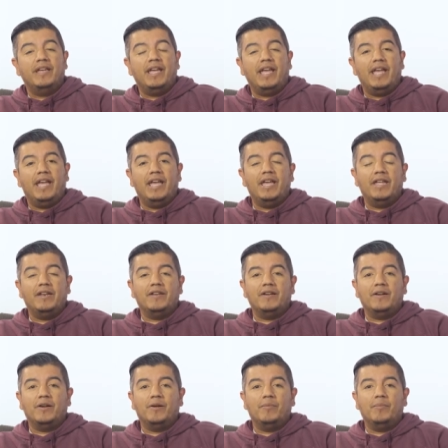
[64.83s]
And
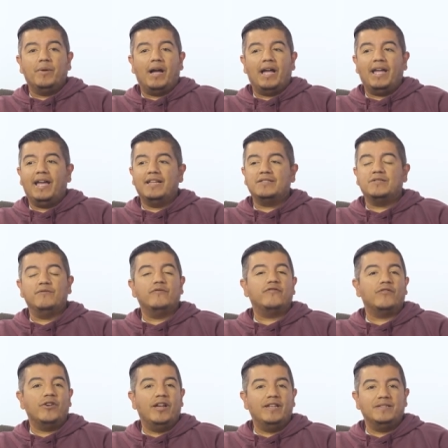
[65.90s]
um, I had some
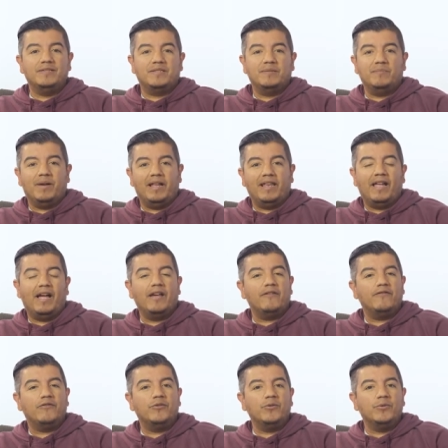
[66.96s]
friends in my
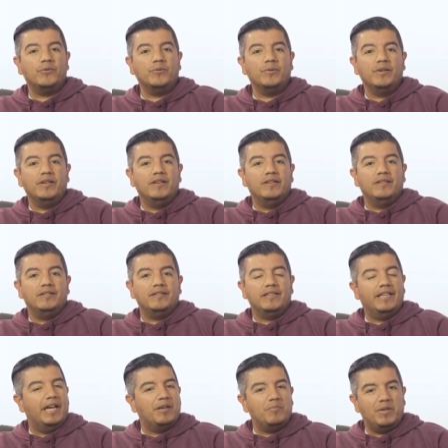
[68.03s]
life who
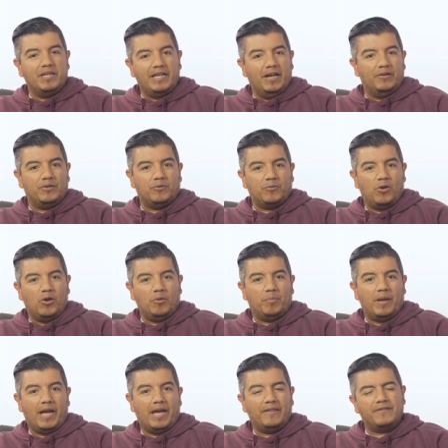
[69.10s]
led me down the wrong
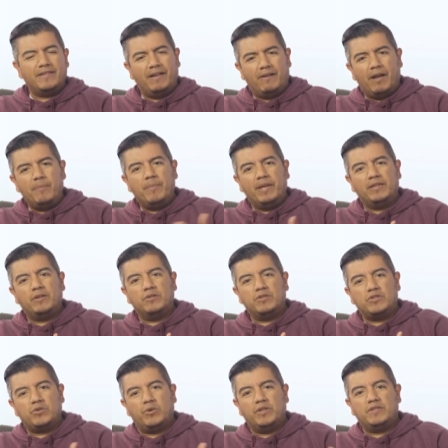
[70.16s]
path. Now, I made those
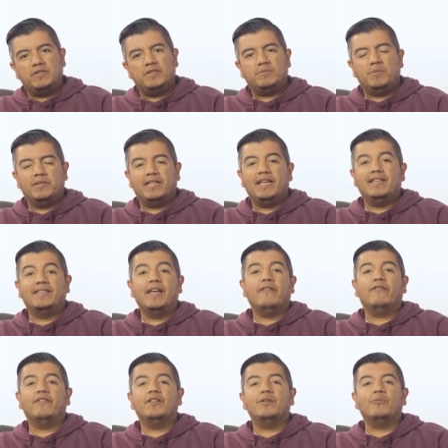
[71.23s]
choices, but they
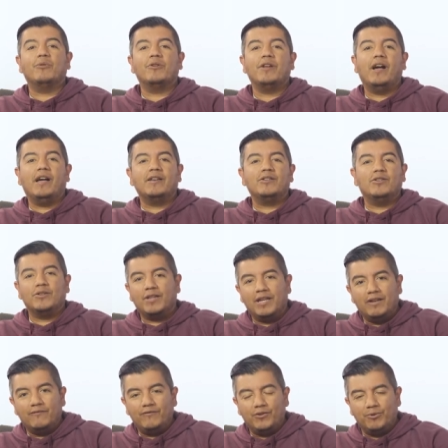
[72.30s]
definitely were not good
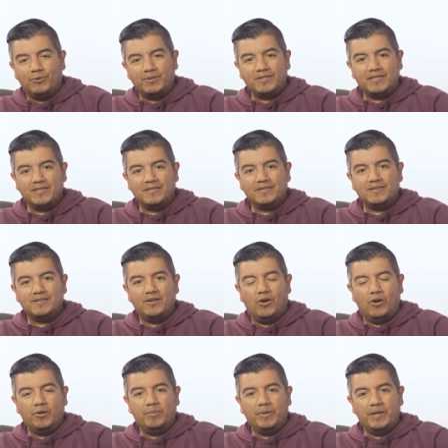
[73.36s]
influences
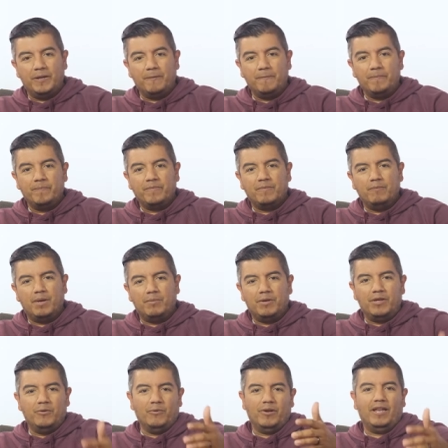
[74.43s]
on me. Maybe
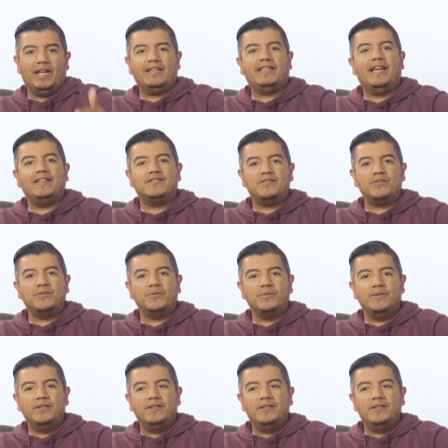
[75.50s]
you were like that too.